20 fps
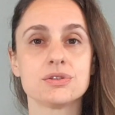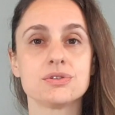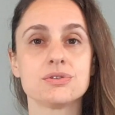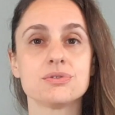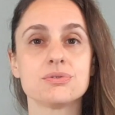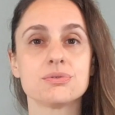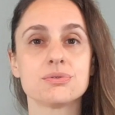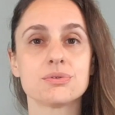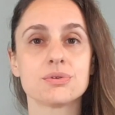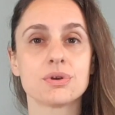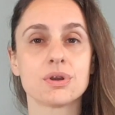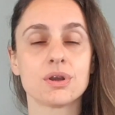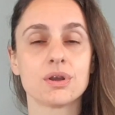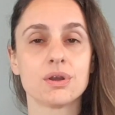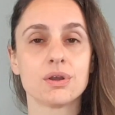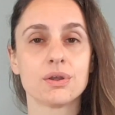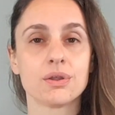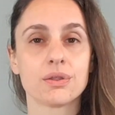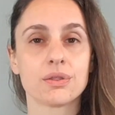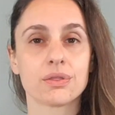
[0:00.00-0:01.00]
Two,
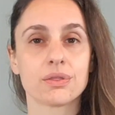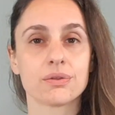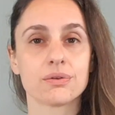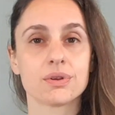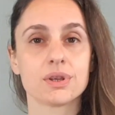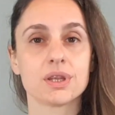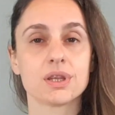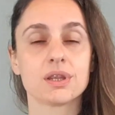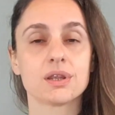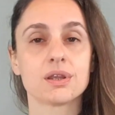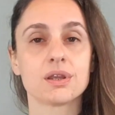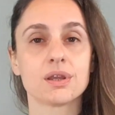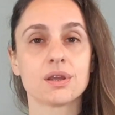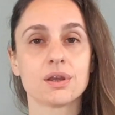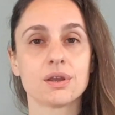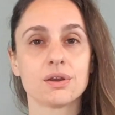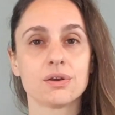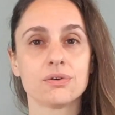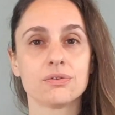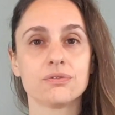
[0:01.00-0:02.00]
three,
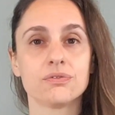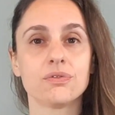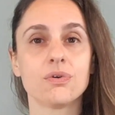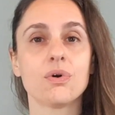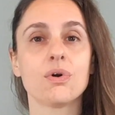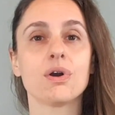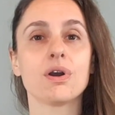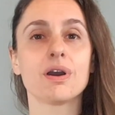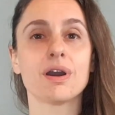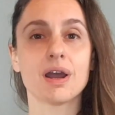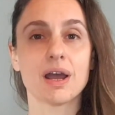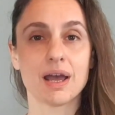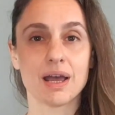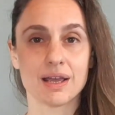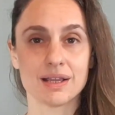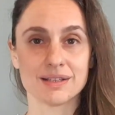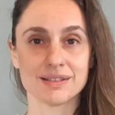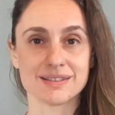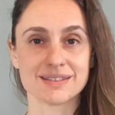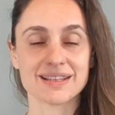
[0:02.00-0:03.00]
four,
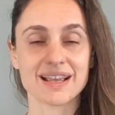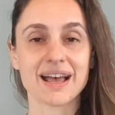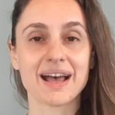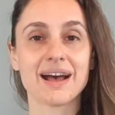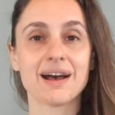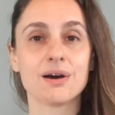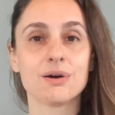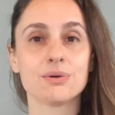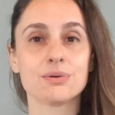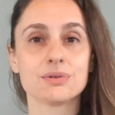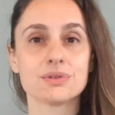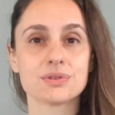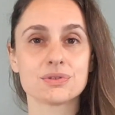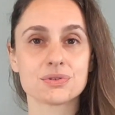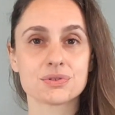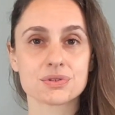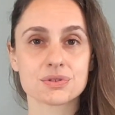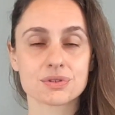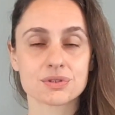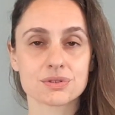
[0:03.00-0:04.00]
and out.
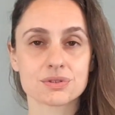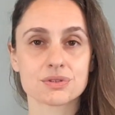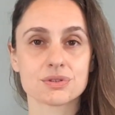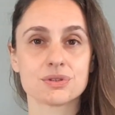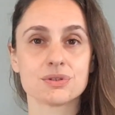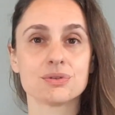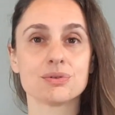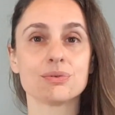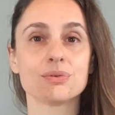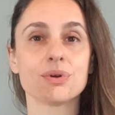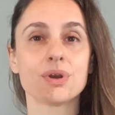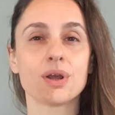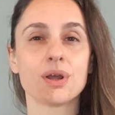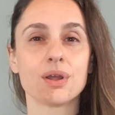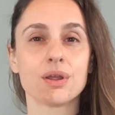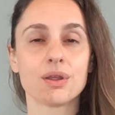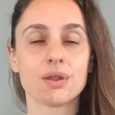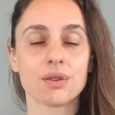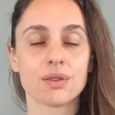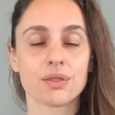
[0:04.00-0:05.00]
Two,
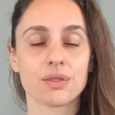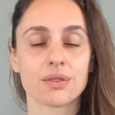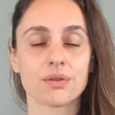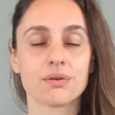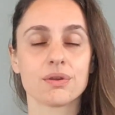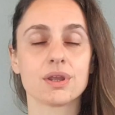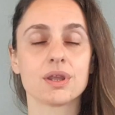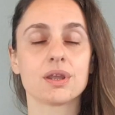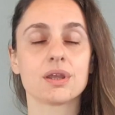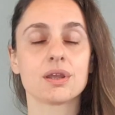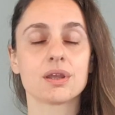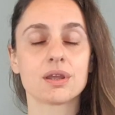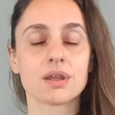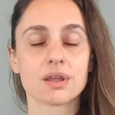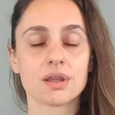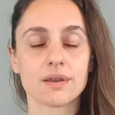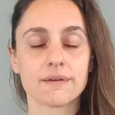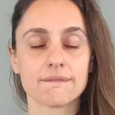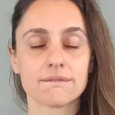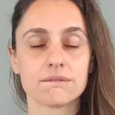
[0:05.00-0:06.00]
three,
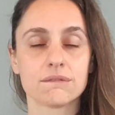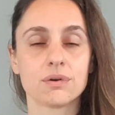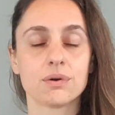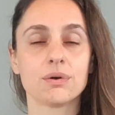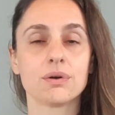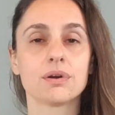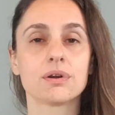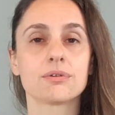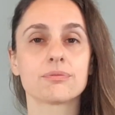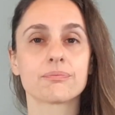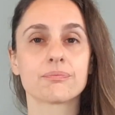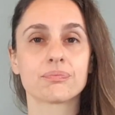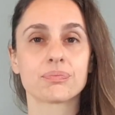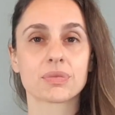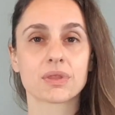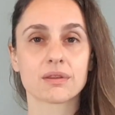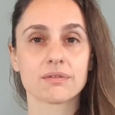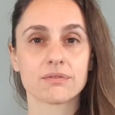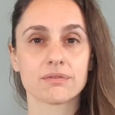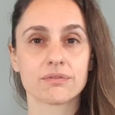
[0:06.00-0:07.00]
four,
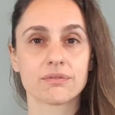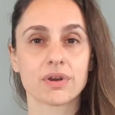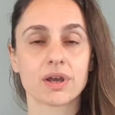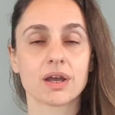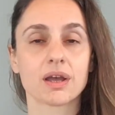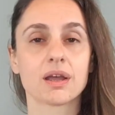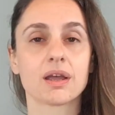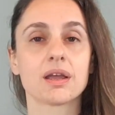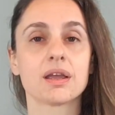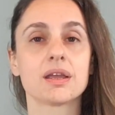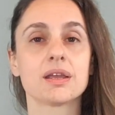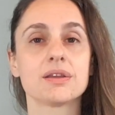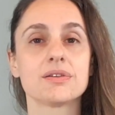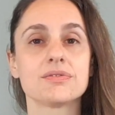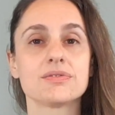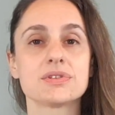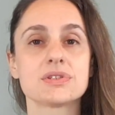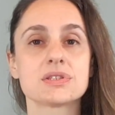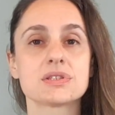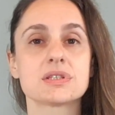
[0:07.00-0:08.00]

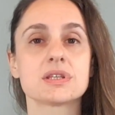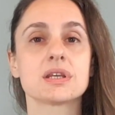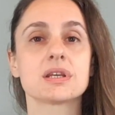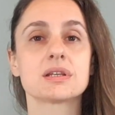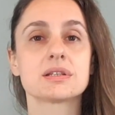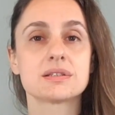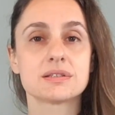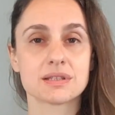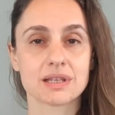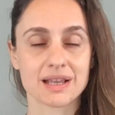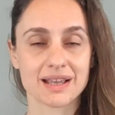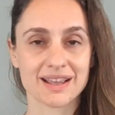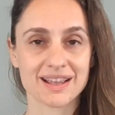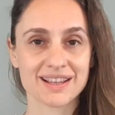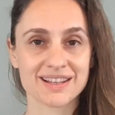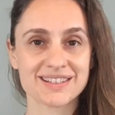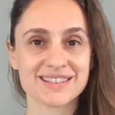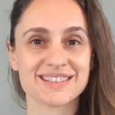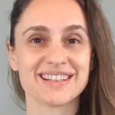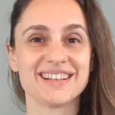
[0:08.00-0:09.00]
five, six,
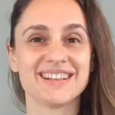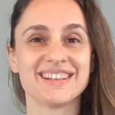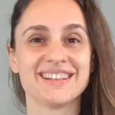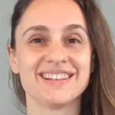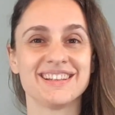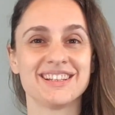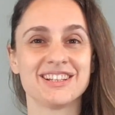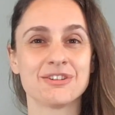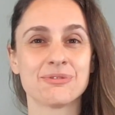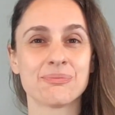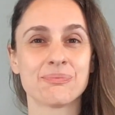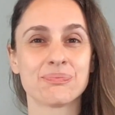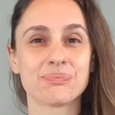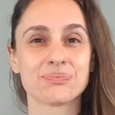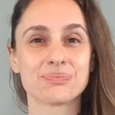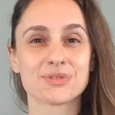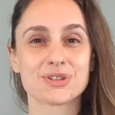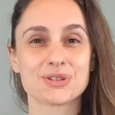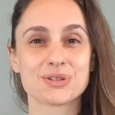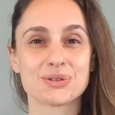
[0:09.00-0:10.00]
and in.
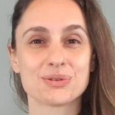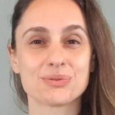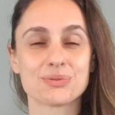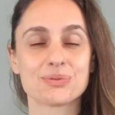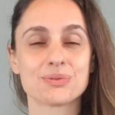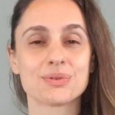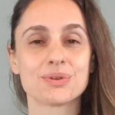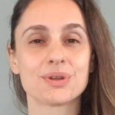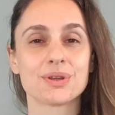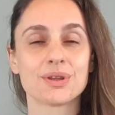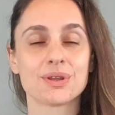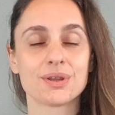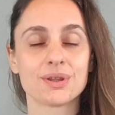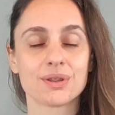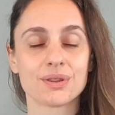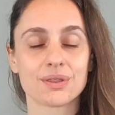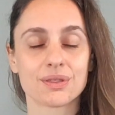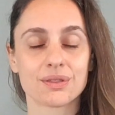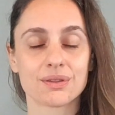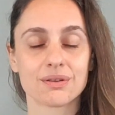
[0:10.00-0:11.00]
Two,
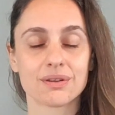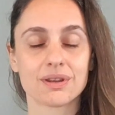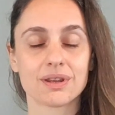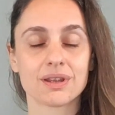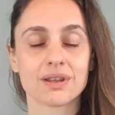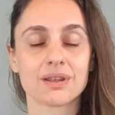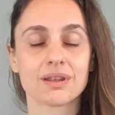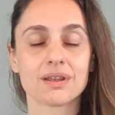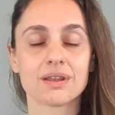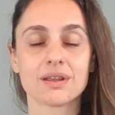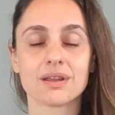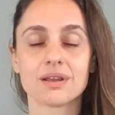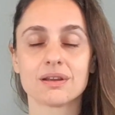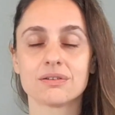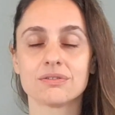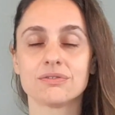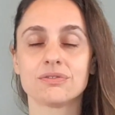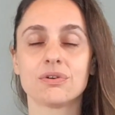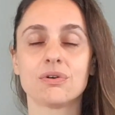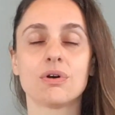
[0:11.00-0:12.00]
three,
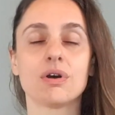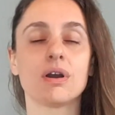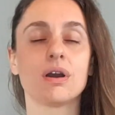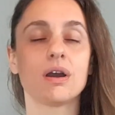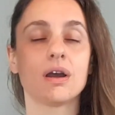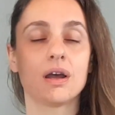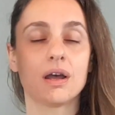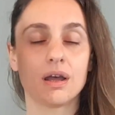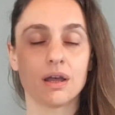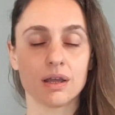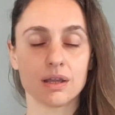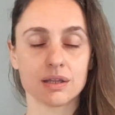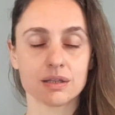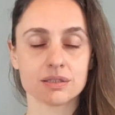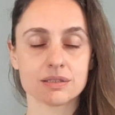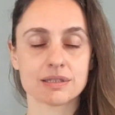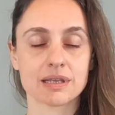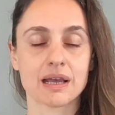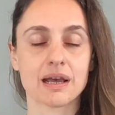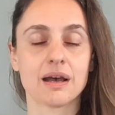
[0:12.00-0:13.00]
four,
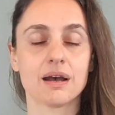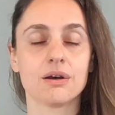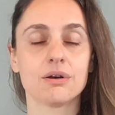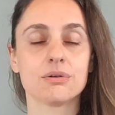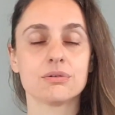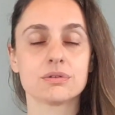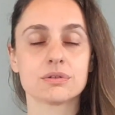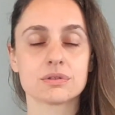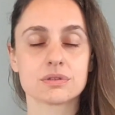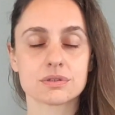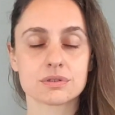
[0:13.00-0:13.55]
and out.